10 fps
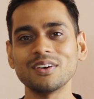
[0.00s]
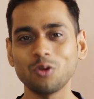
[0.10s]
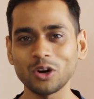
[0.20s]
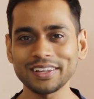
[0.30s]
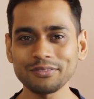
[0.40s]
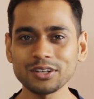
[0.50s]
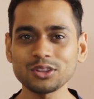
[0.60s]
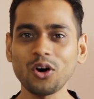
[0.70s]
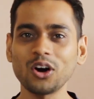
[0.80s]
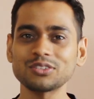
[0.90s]
what different
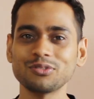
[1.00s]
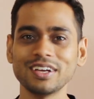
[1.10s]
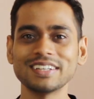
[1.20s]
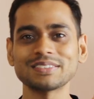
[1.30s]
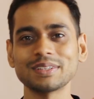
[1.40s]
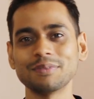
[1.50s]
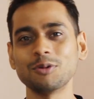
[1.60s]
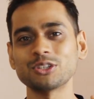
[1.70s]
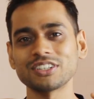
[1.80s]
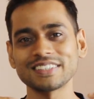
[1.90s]
thoughts, fears,
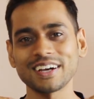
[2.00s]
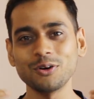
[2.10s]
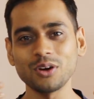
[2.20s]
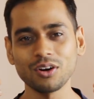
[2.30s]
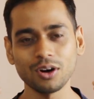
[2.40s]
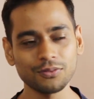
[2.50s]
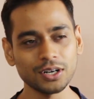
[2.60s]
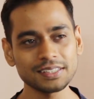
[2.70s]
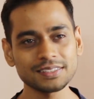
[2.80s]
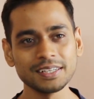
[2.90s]
emotions are going on,
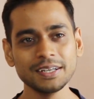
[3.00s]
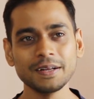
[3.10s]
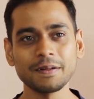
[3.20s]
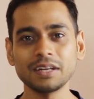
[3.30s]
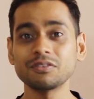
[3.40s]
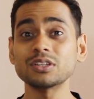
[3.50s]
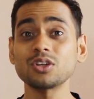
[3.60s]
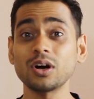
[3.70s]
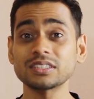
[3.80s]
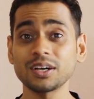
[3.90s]
what is different
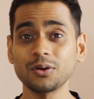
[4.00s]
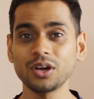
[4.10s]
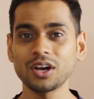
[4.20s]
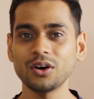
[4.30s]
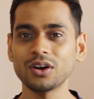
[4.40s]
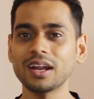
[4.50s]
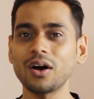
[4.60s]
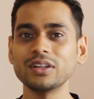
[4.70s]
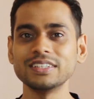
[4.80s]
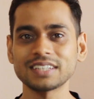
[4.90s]
thoughts are going on, and
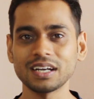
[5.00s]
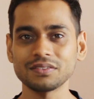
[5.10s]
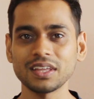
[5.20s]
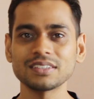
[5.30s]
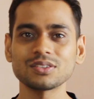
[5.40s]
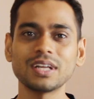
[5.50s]
all these kind of things.